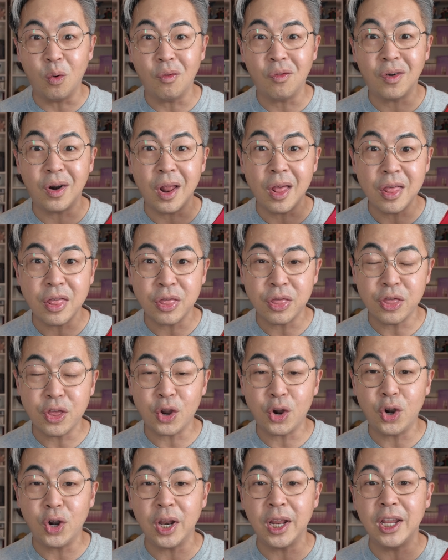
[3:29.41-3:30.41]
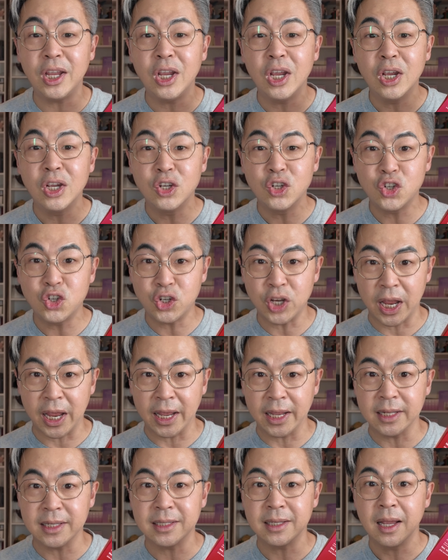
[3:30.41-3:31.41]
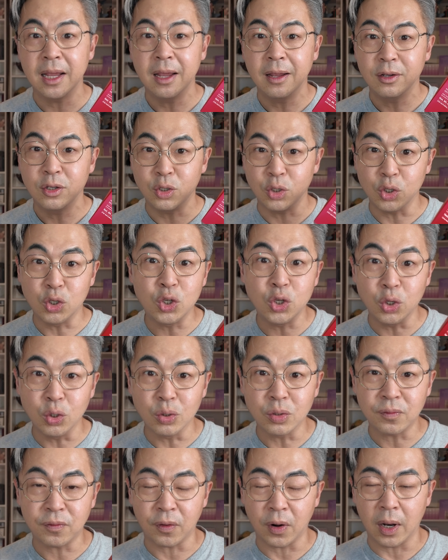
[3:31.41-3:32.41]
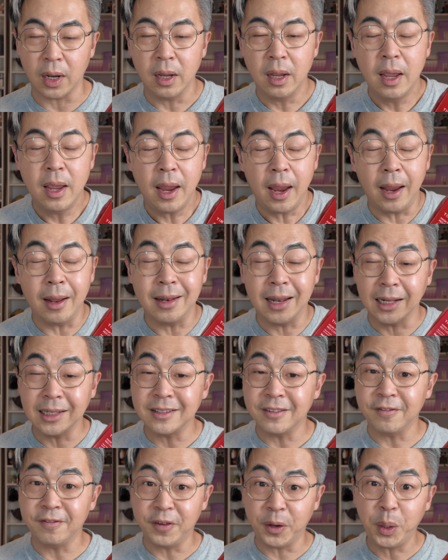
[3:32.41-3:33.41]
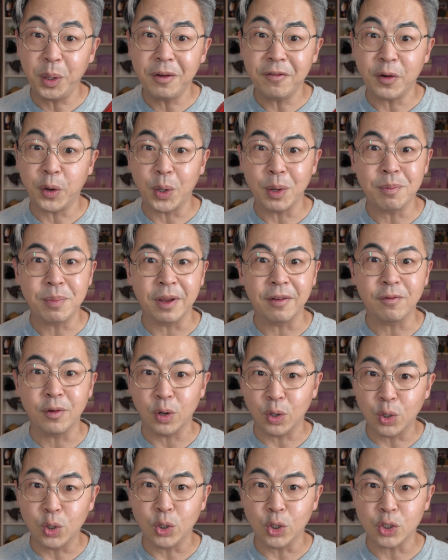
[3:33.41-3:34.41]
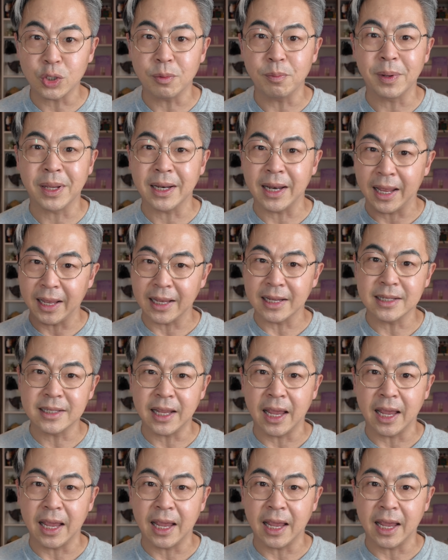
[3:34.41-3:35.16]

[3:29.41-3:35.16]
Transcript: over 30 shades to choose from. And that's very, very big for cushion because like I